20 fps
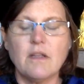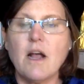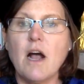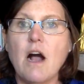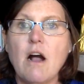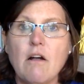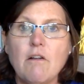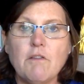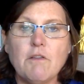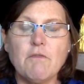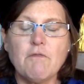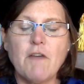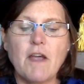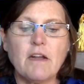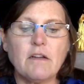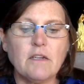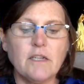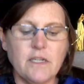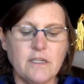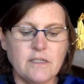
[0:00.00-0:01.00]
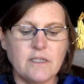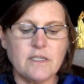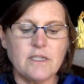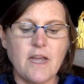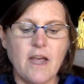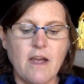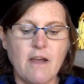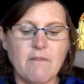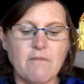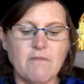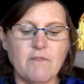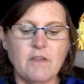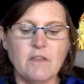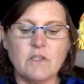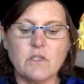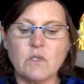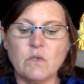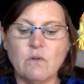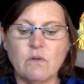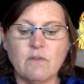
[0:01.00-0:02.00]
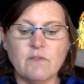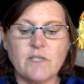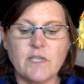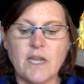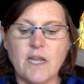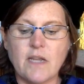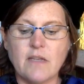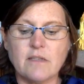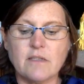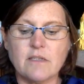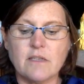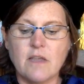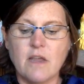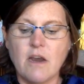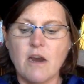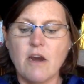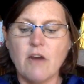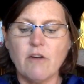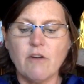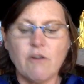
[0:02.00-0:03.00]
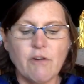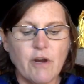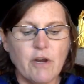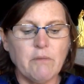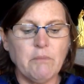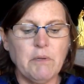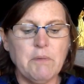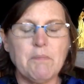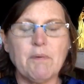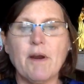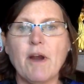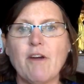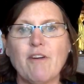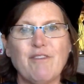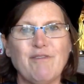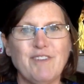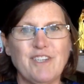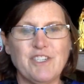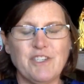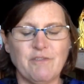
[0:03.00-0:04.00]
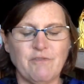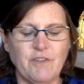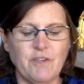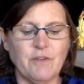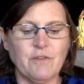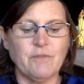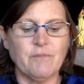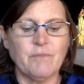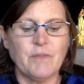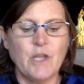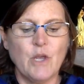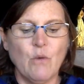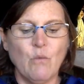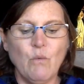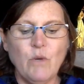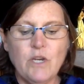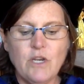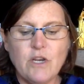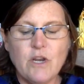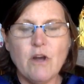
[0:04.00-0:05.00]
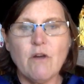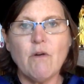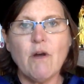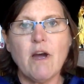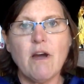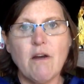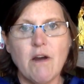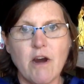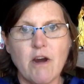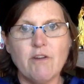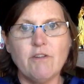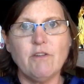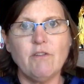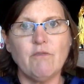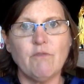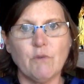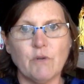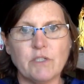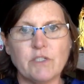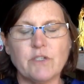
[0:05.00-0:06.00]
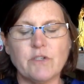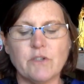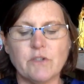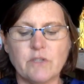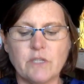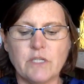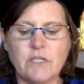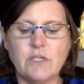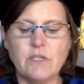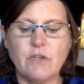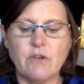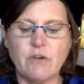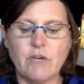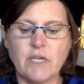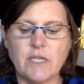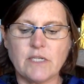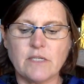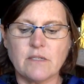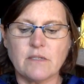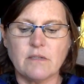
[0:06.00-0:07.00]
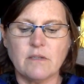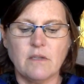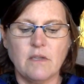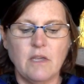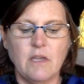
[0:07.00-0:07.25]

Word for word: All of the faculty and staff in the School of Science are incredibly proud of each of you. We know how hard you've worked to earn these degrees.